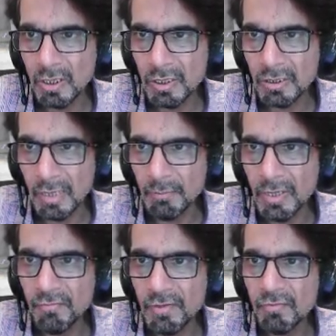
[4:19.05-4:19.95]
time
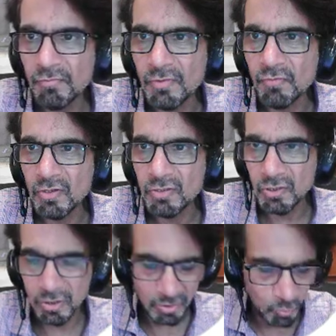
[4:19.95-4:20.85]
derivative of wave function
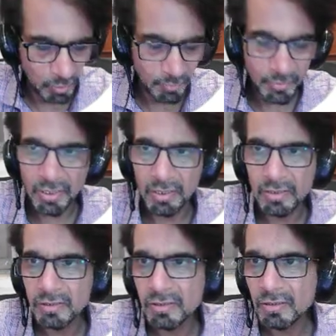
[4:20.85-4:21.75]
in quantum mechanics?
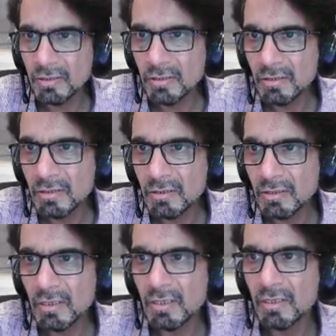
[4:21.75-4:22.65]

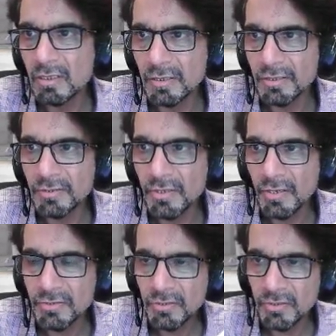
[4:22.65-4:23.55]
And the
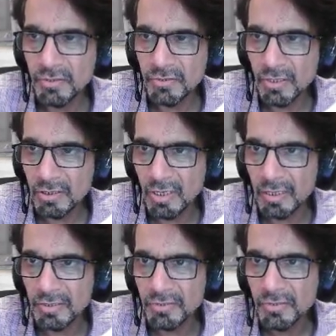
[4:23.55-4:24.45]
answer is that
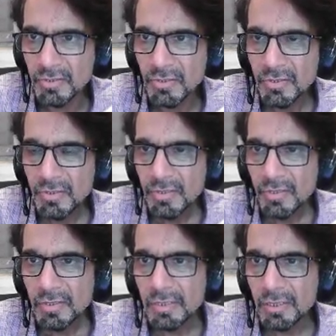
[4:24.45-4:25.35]
is
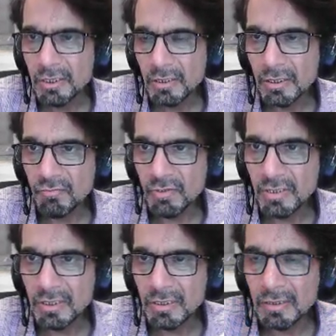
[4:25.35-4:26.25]
given
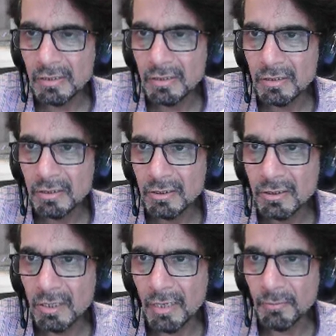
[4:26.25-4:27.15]
in
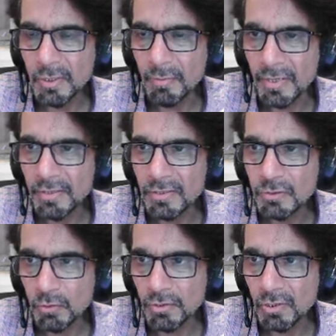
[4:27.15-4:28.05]
time dependent
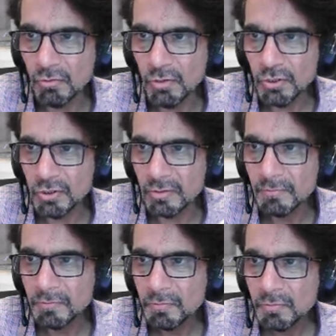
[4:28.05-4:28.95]
Schrodinger equation.
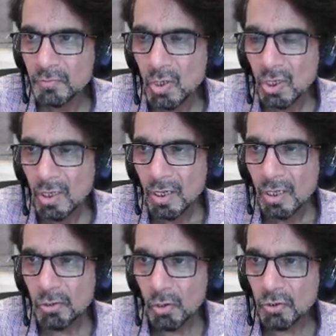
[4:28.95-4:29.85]

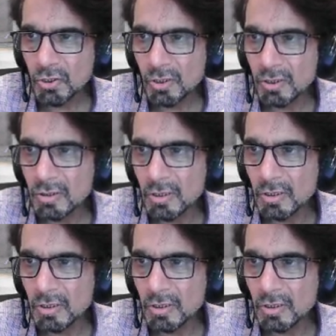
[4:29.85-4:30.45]
The only thing is